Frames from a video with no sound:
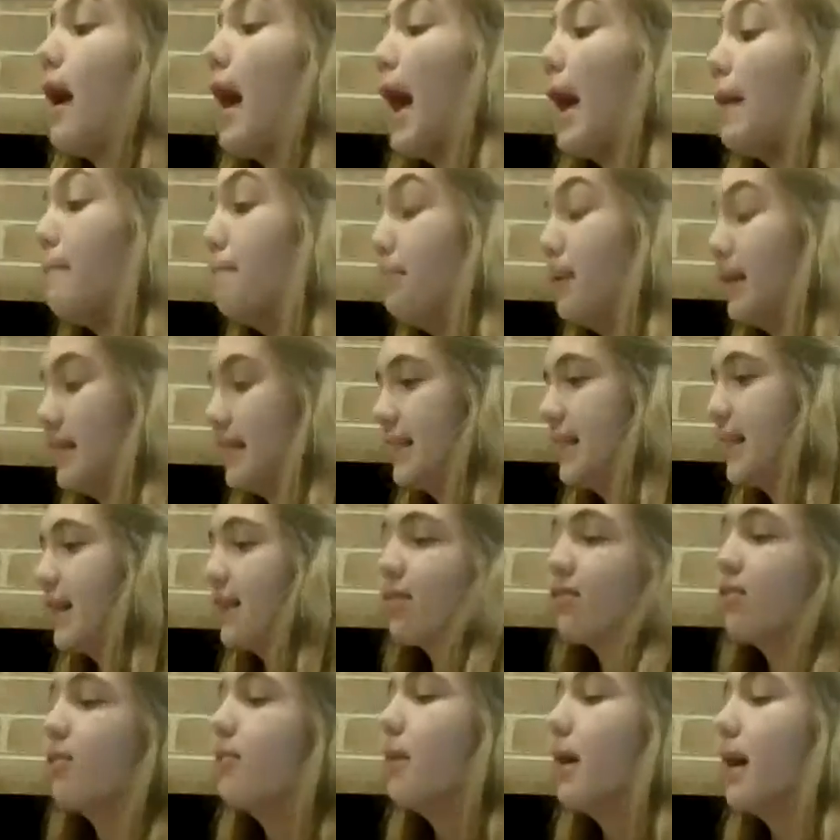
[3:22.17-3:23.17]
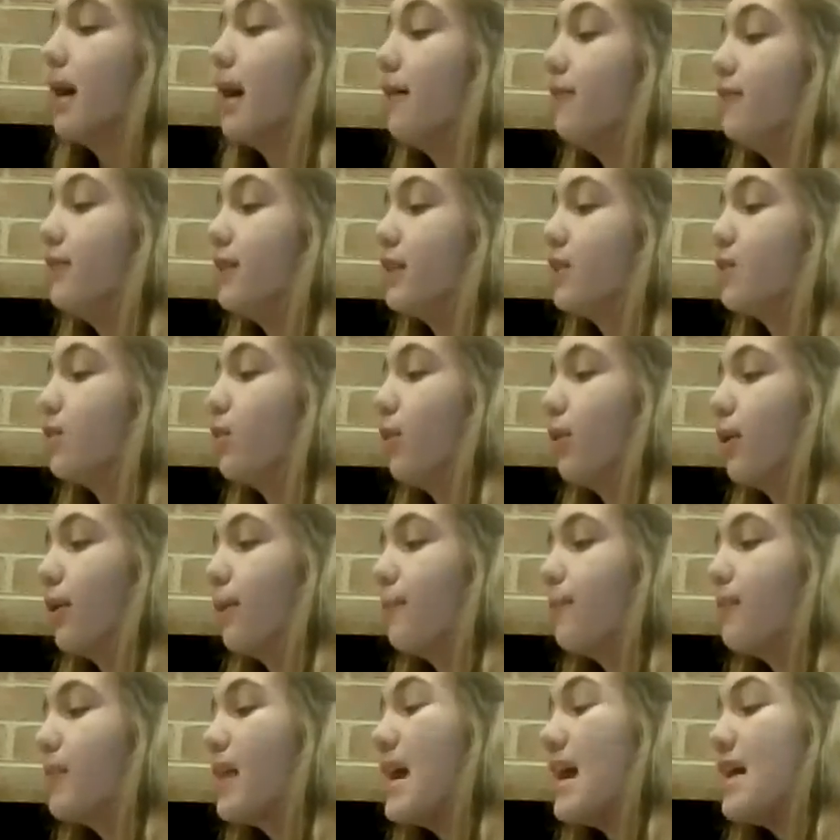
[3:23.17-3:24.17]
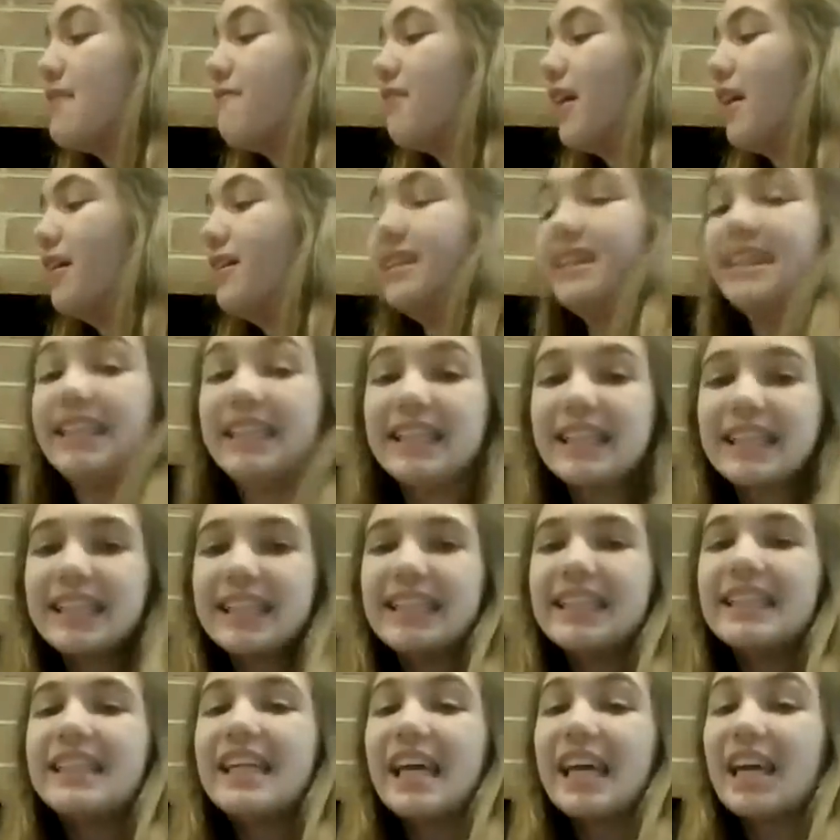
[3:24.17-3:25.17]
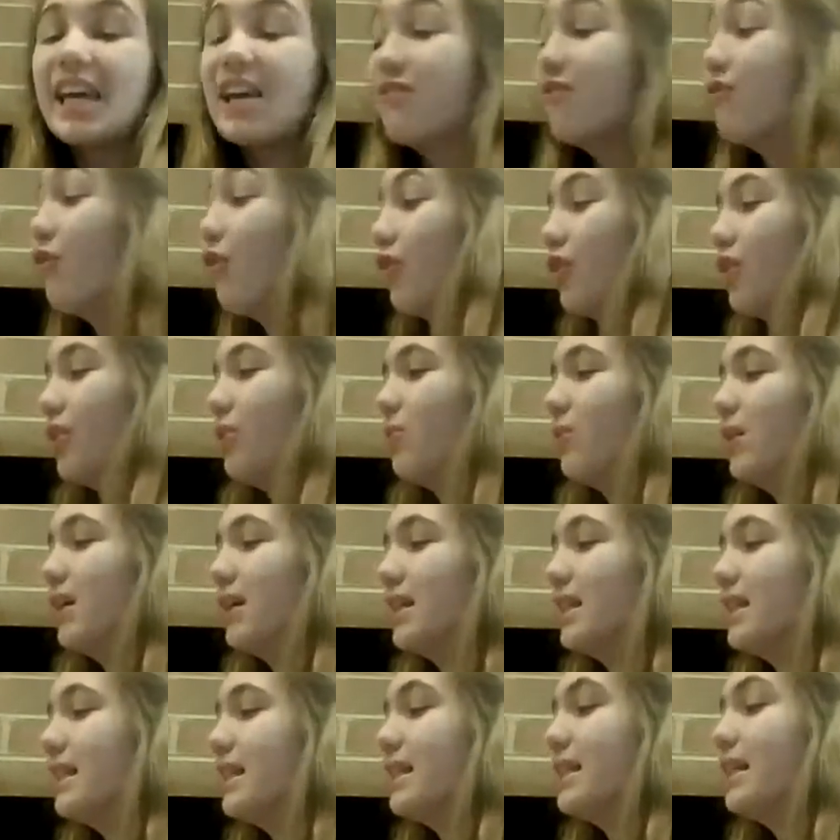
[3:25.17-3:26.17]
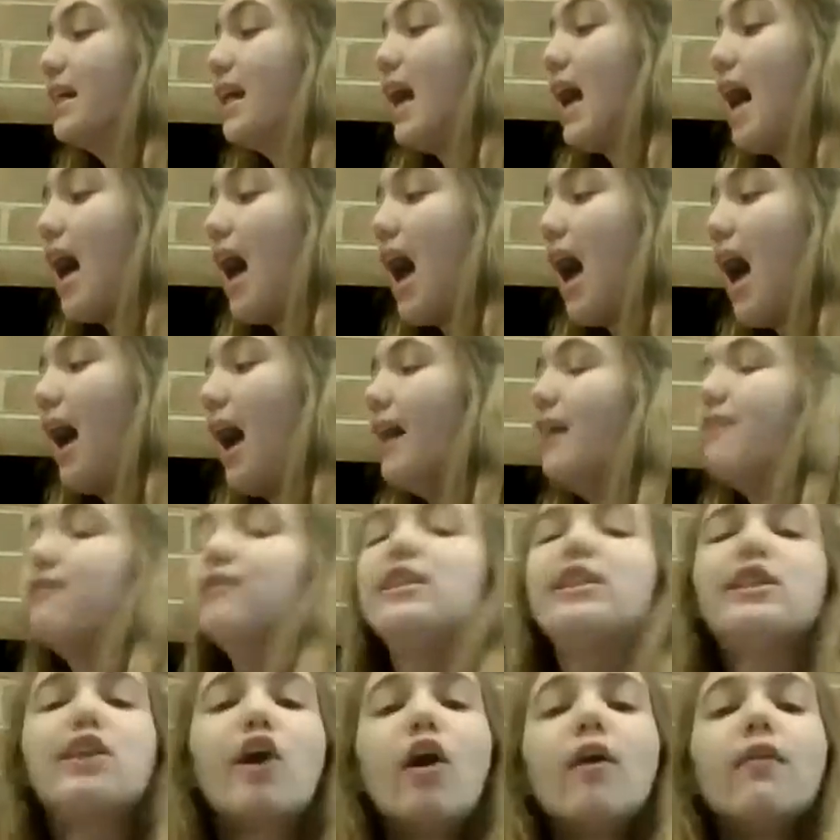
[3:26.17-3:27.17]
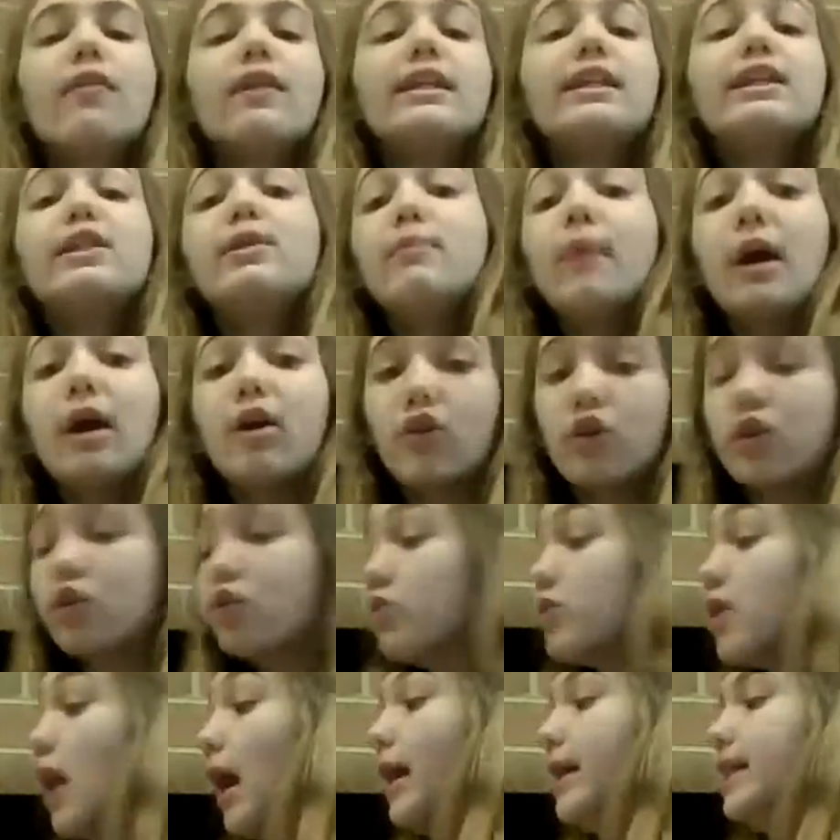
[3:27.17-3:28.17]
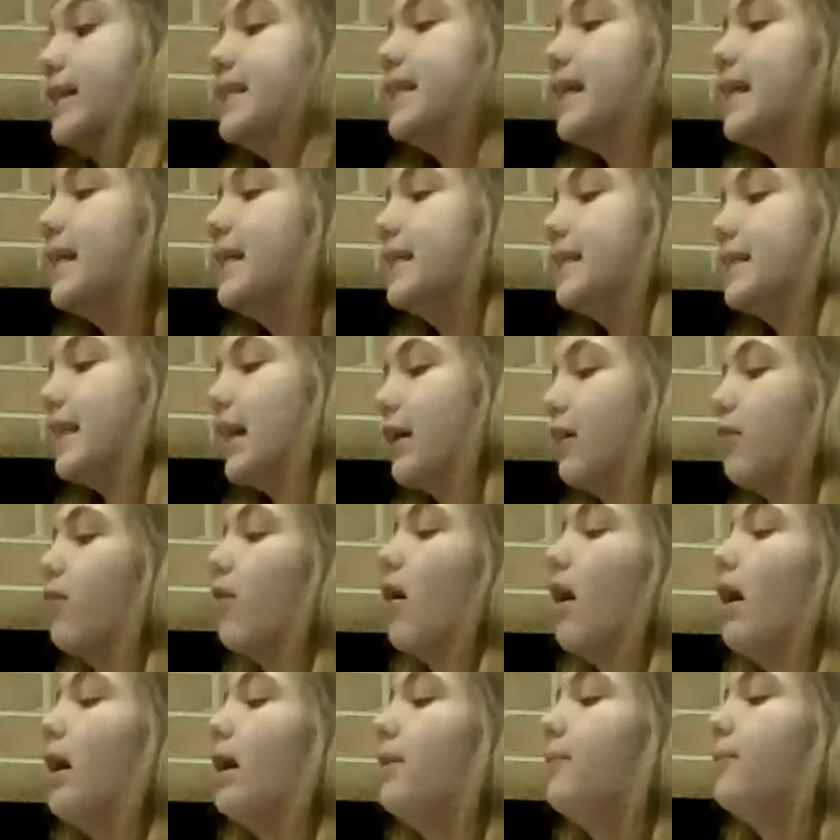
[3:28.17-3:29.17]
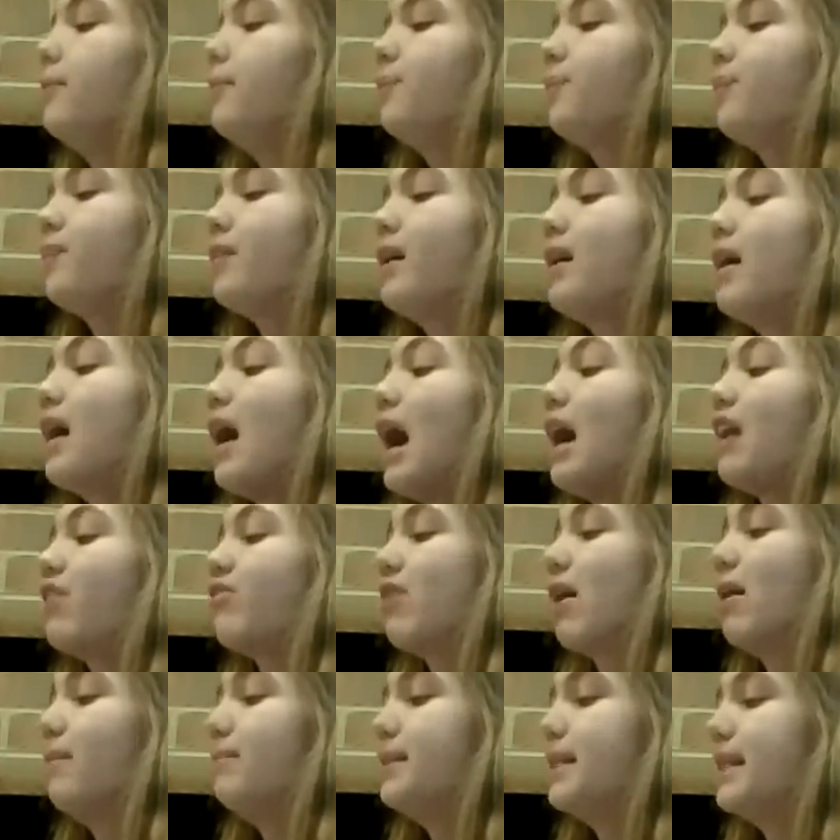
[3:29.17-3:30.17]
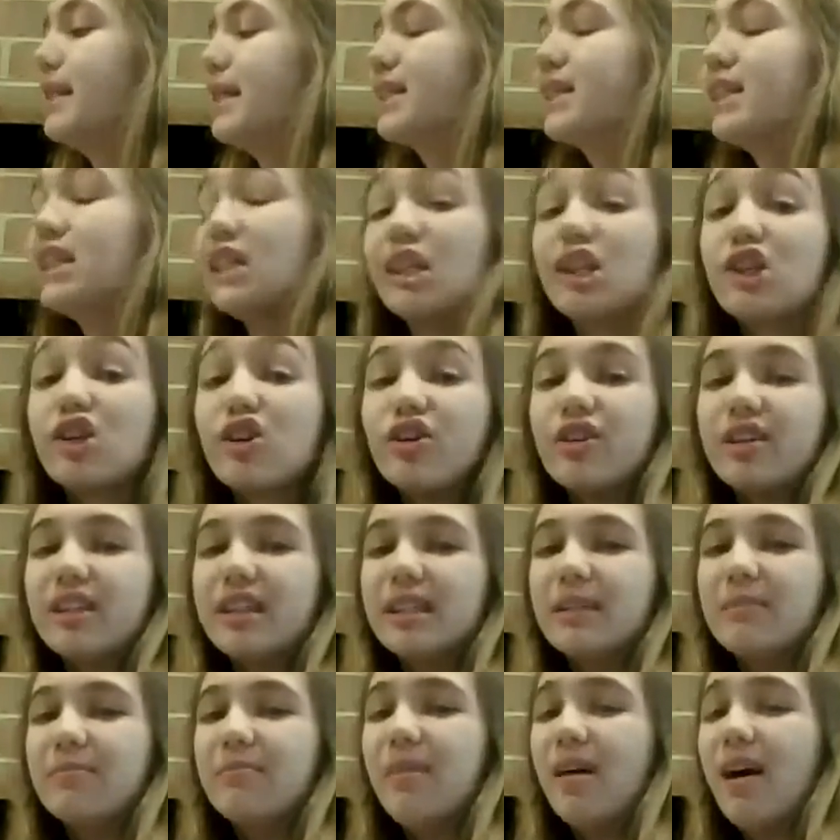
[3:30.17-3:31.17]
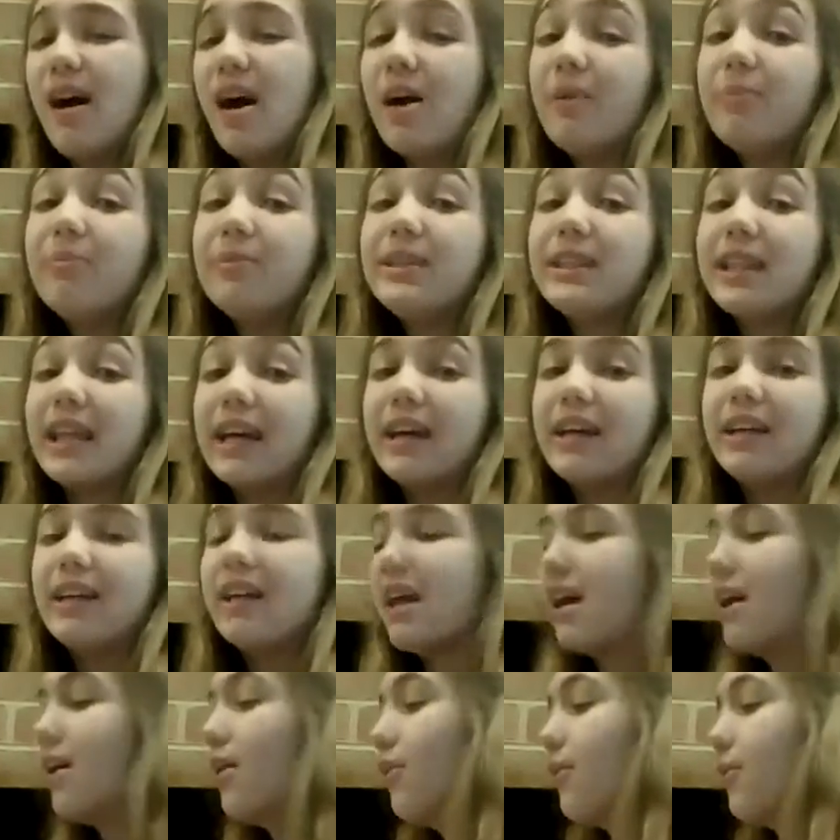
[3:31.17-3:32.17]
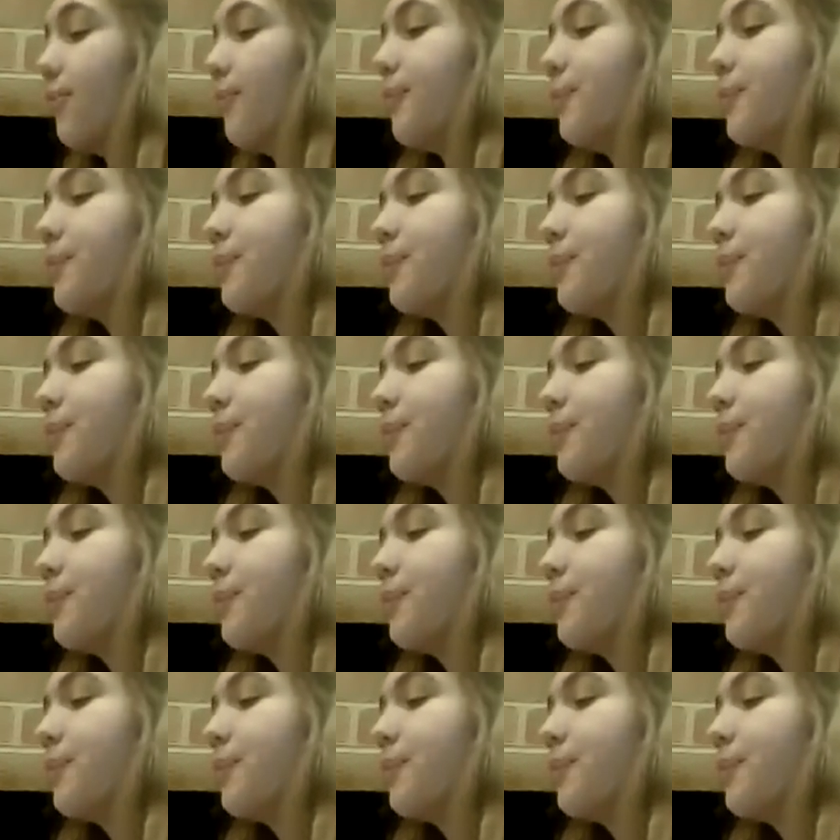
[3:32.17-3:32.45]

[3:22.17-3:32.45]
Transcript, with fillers: I busted through my office door and found Six picking 40 winks. I have solved this numerical nonsense, I cried. I grabbed Six and turned him upside down.